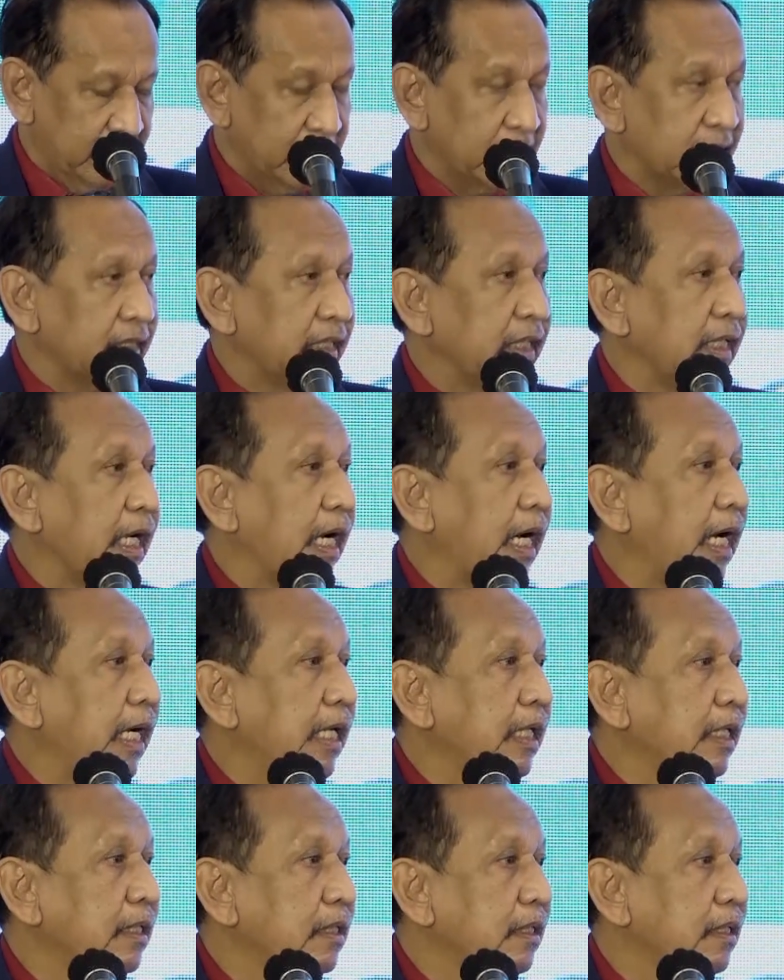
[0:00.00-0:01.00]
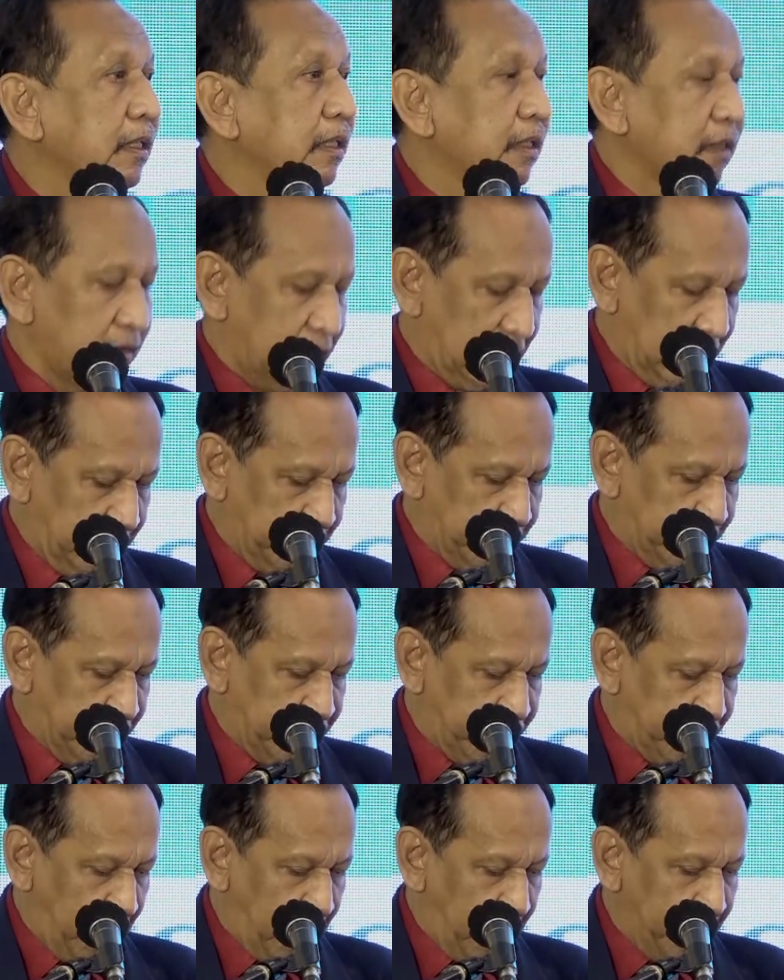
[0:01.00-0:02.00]
AI can
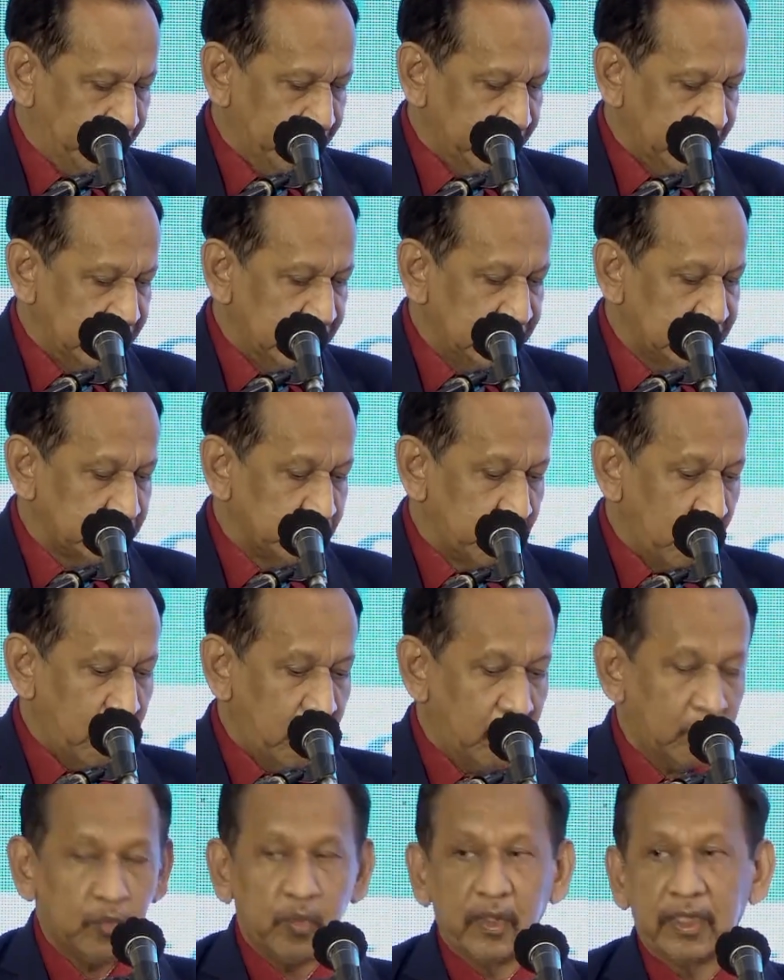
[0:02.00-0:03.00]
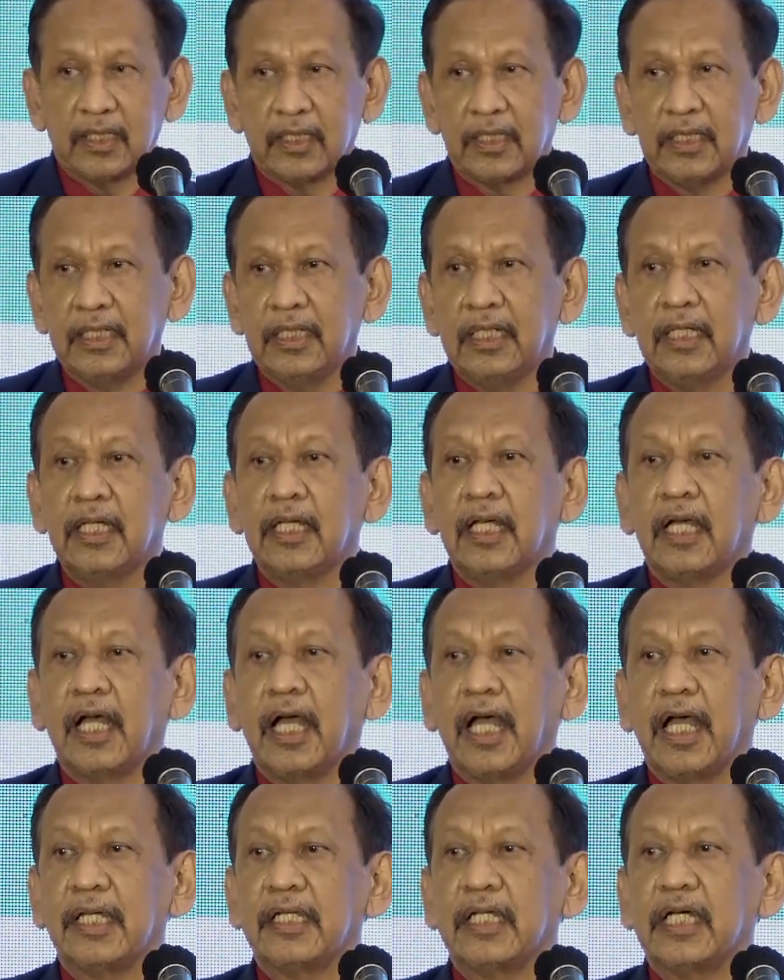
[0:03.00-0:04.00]
perform this more quickly
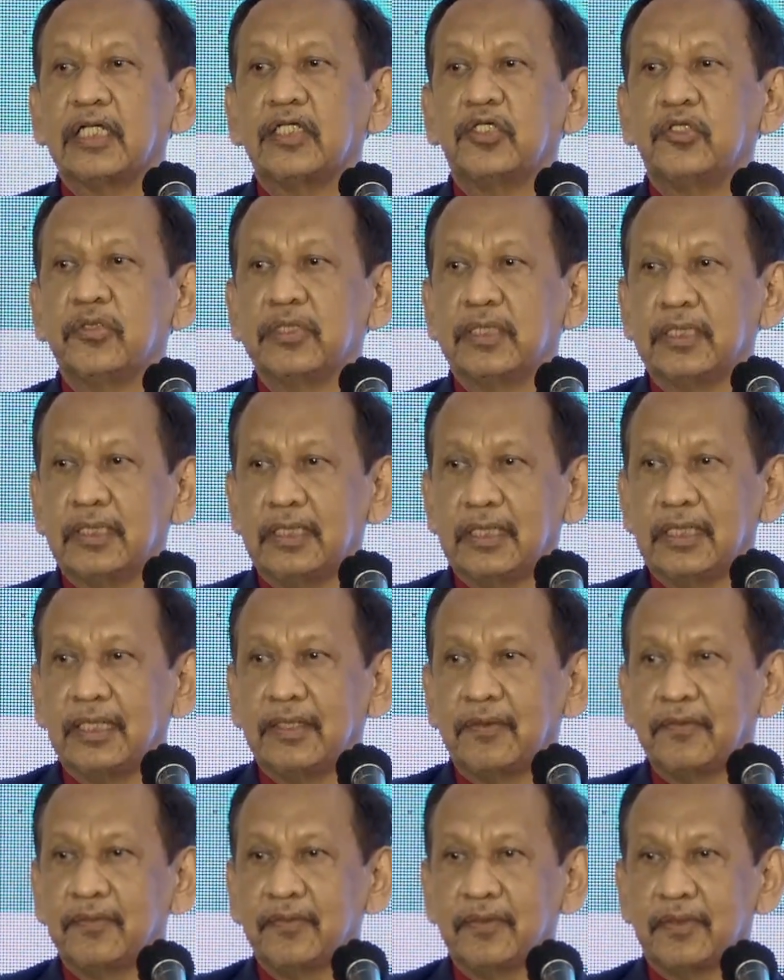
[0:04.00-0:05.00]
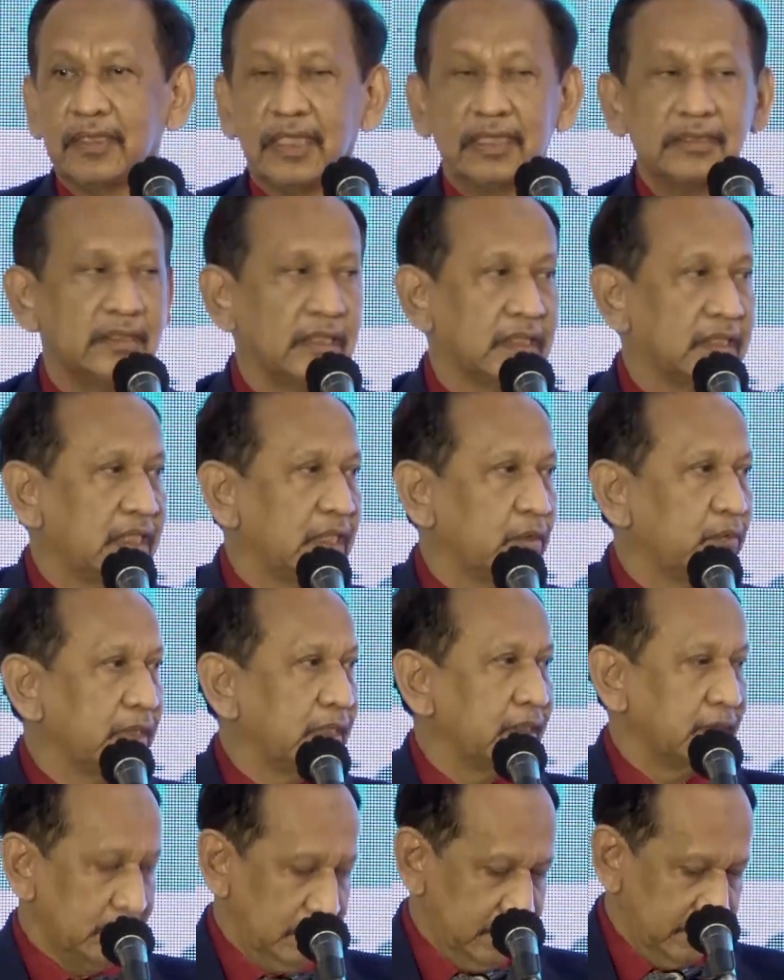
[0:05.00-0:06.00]
and accurately. That's the
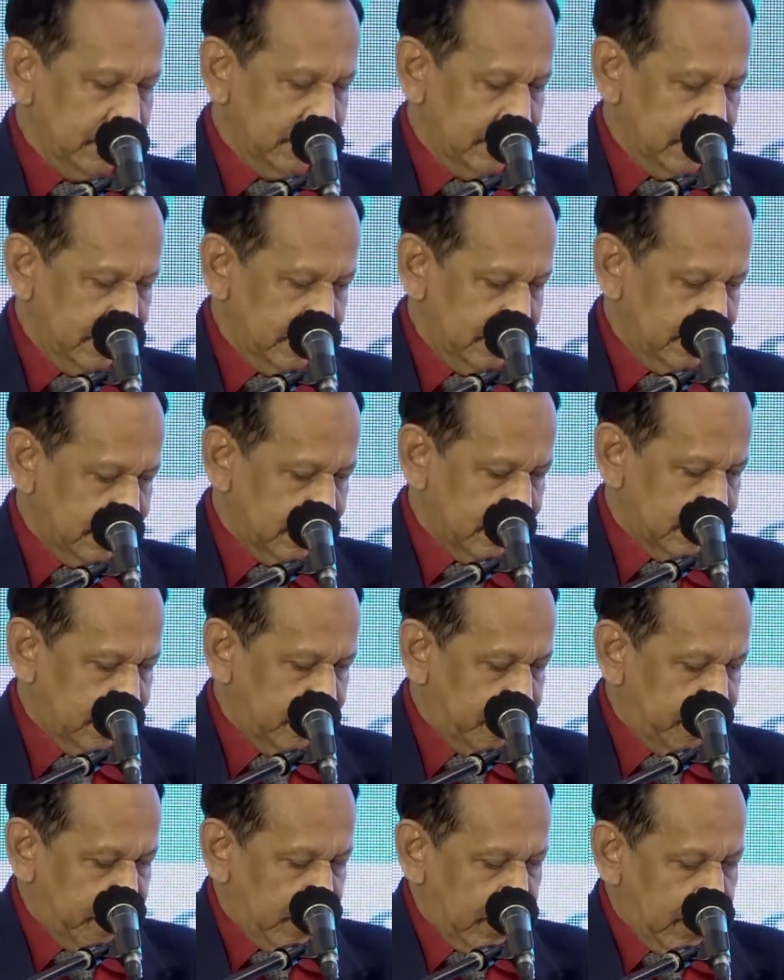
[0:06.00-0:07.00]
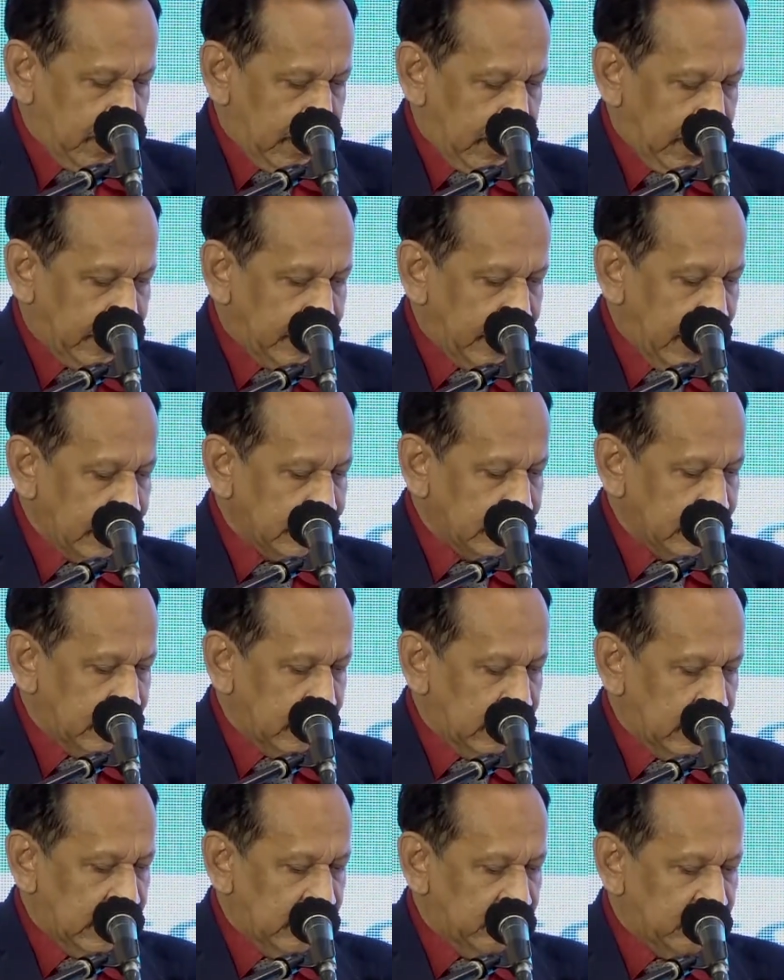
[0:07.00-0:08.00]
keyword. And then
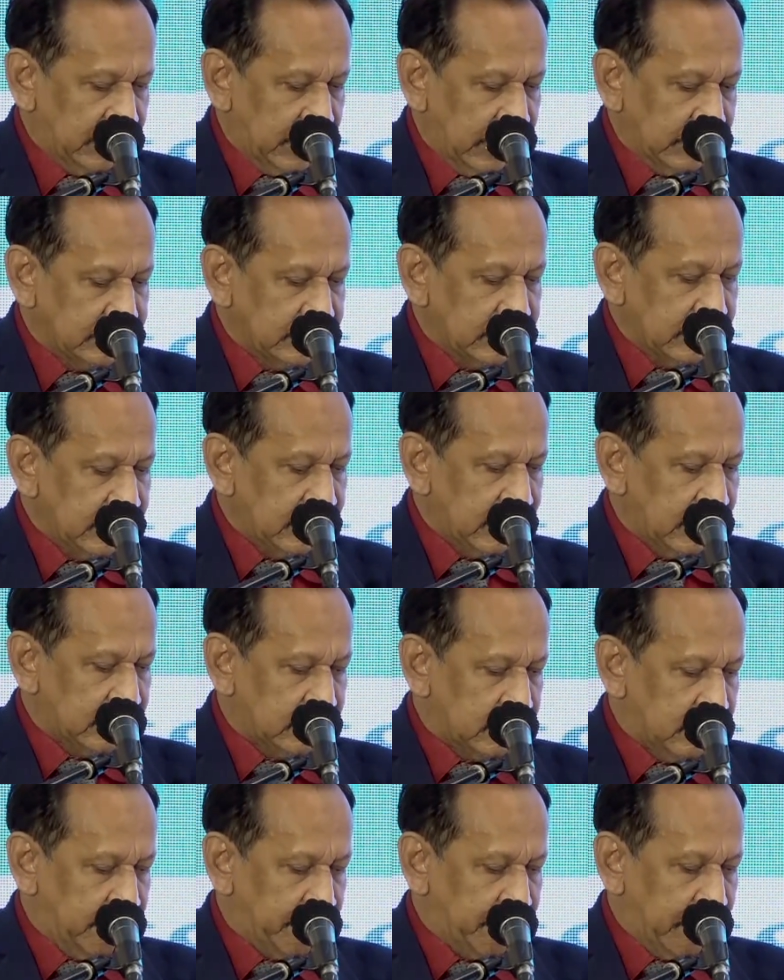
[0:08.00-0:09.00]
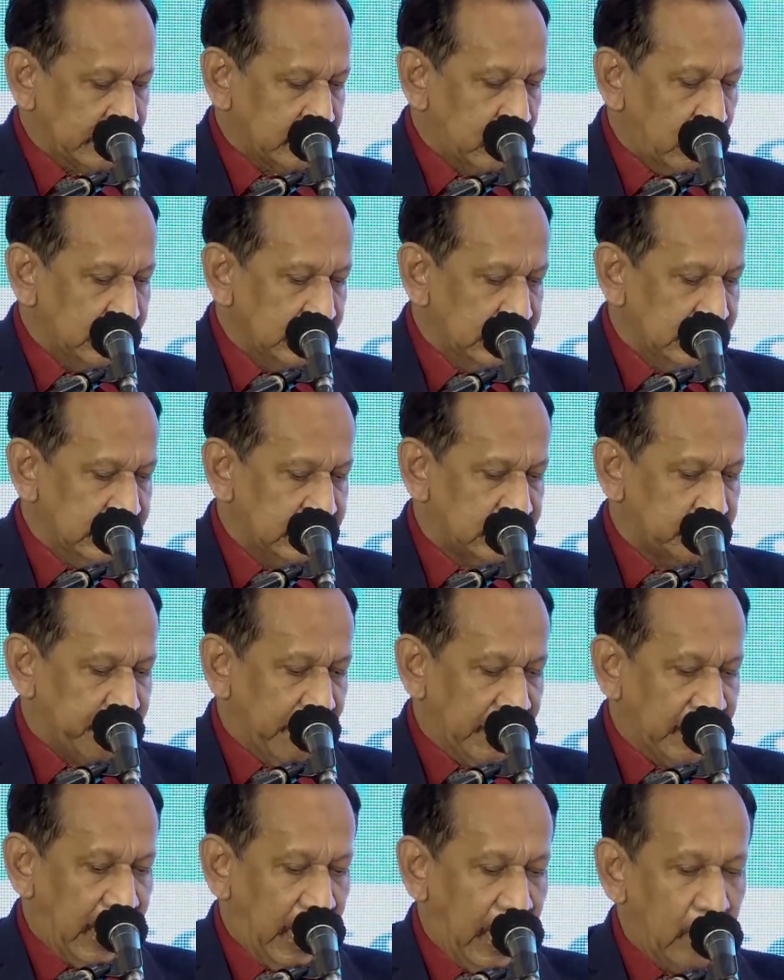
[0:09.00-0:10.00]
you can see that the pathologists
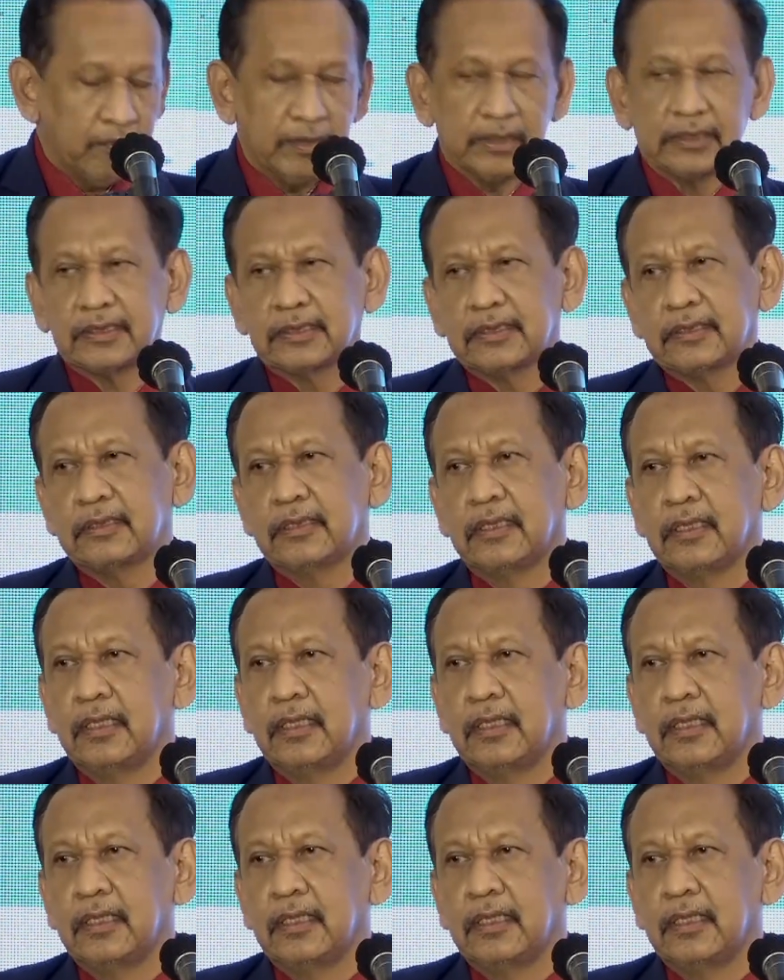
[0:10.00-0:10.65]
spend hours